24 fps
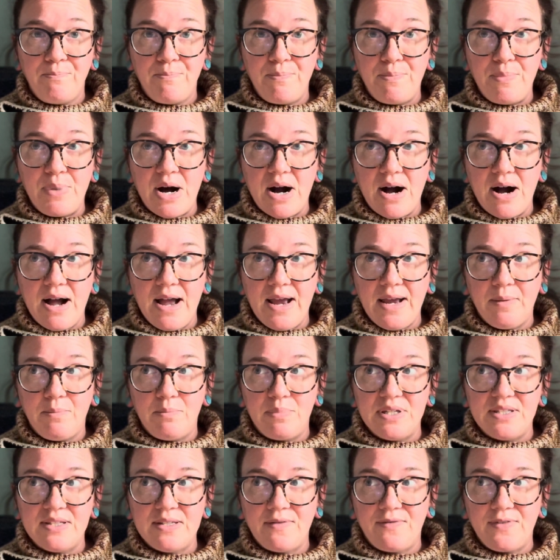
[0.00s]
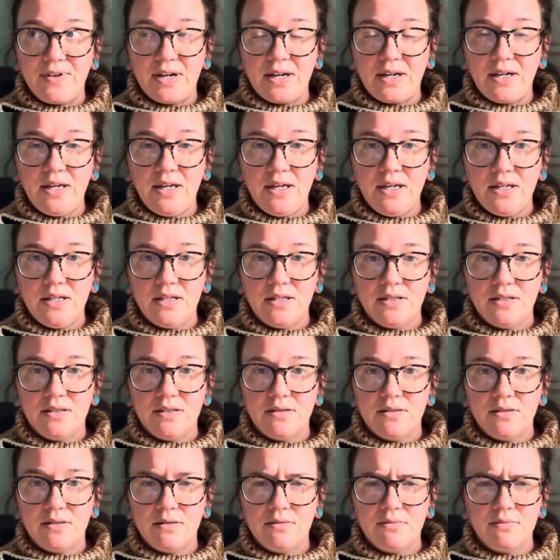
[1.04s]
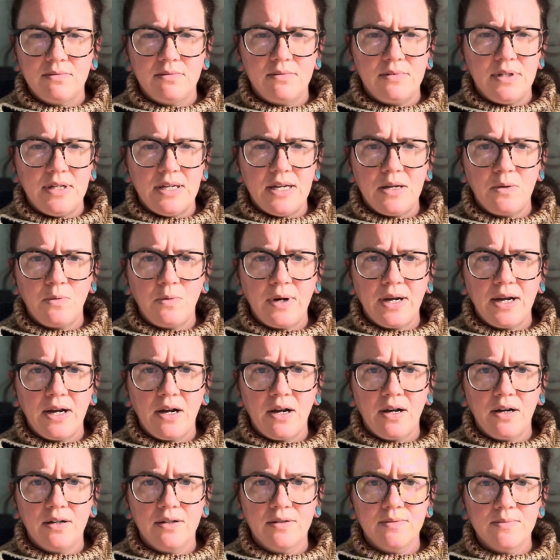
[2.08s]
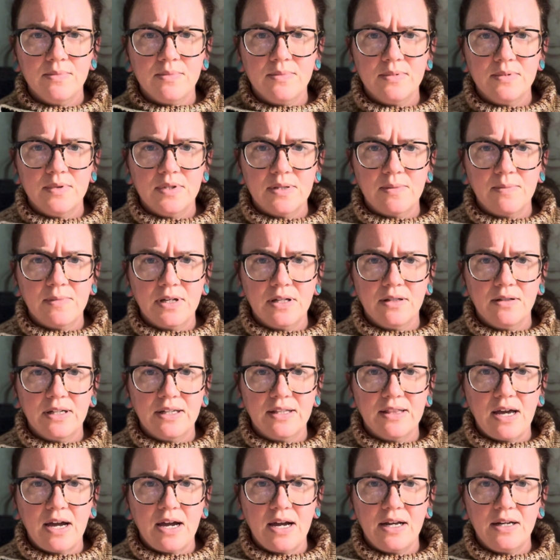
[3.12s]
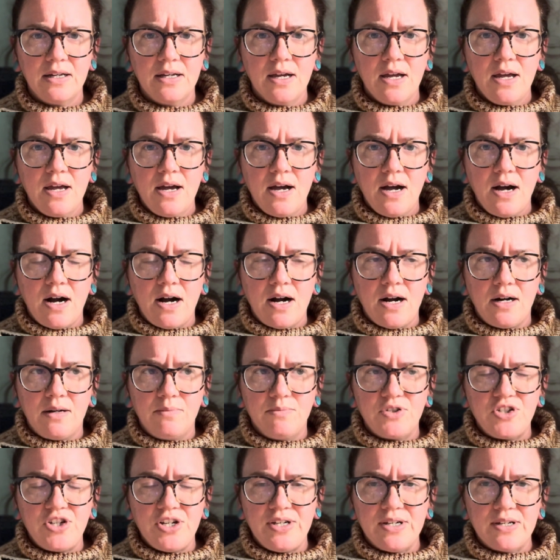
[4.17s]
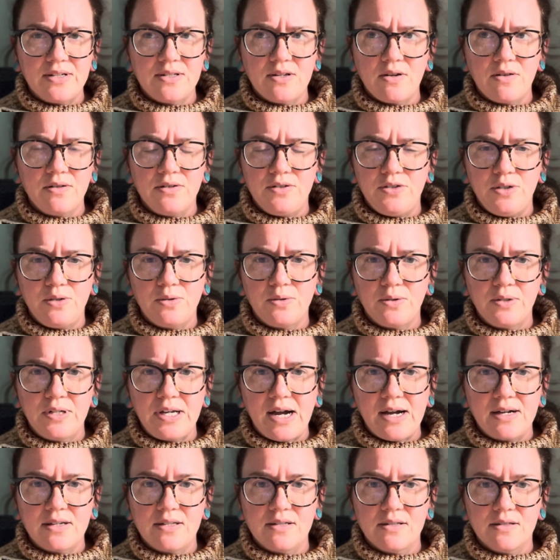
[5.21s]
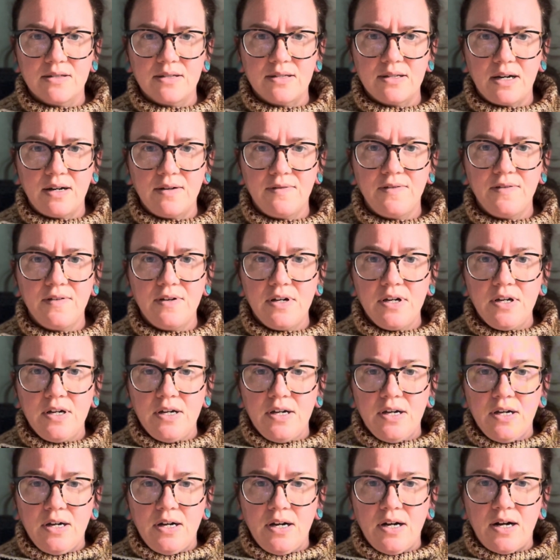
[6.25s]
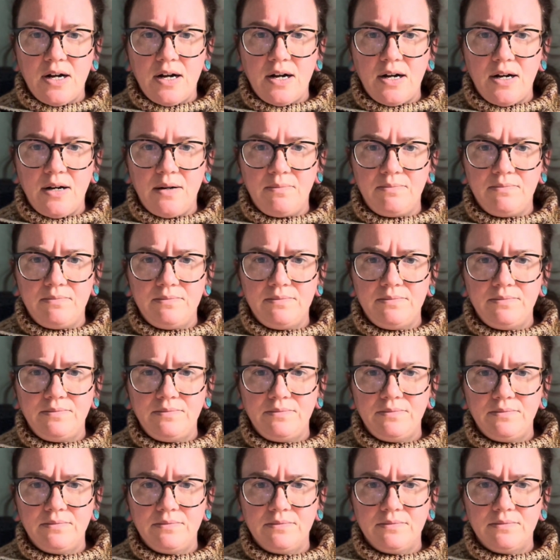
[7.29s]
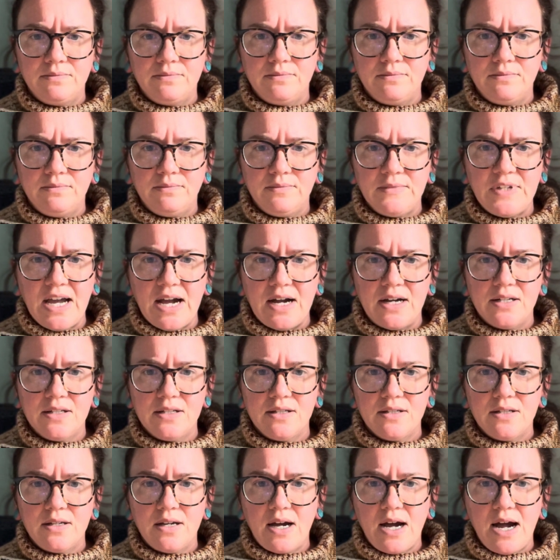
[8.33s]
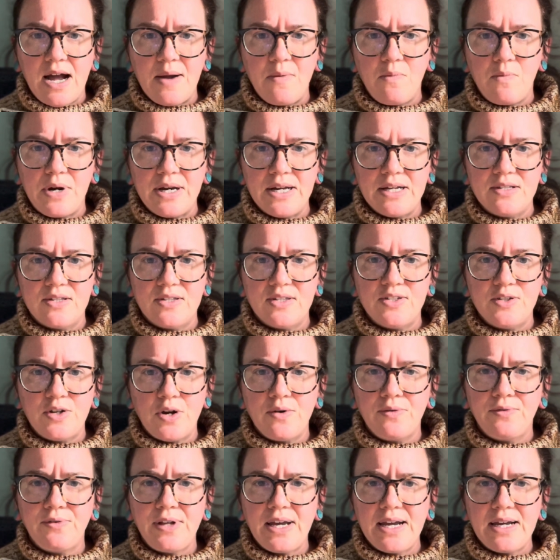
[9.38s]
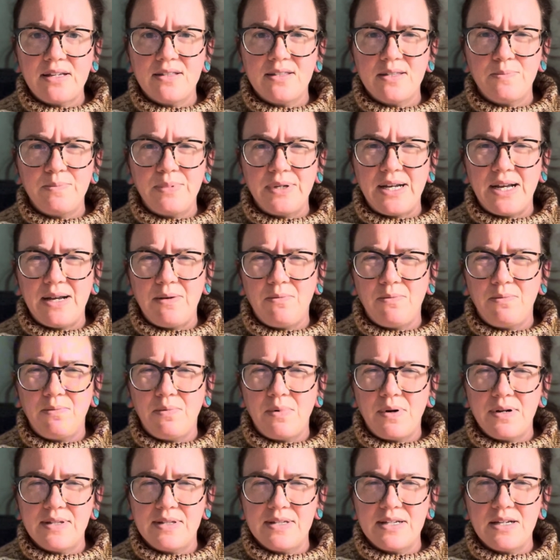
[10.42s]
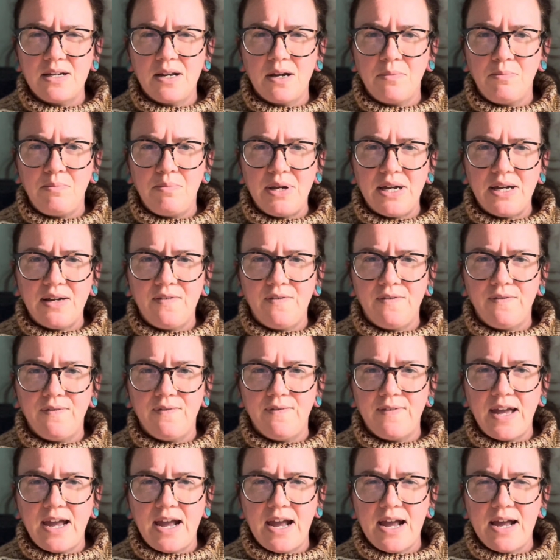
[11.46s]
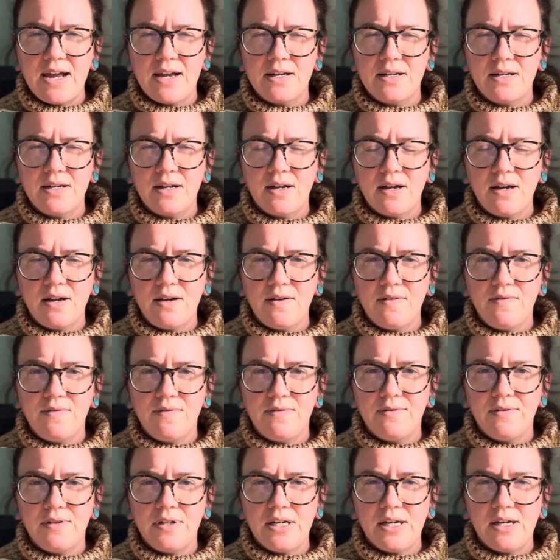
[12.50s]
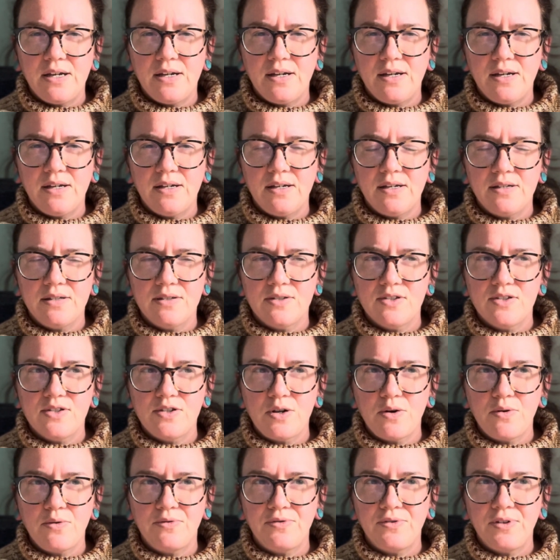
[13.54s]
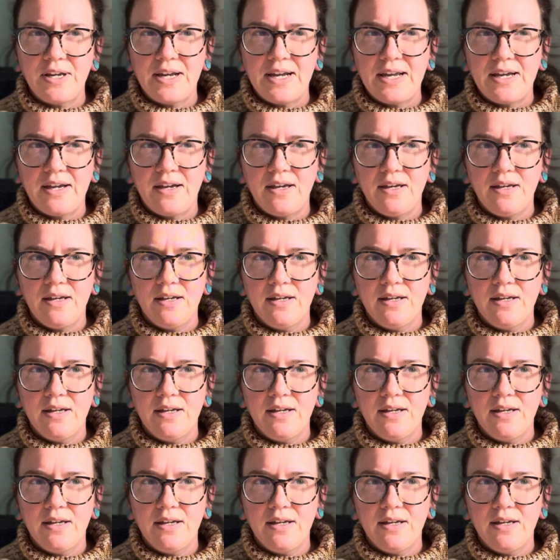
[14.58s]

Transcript: by Pacific Knitwear, something like that. She does all the doodle decks and stuff. Yeah, I wanted snowflakes, but I wasn't a big fan of the snowflake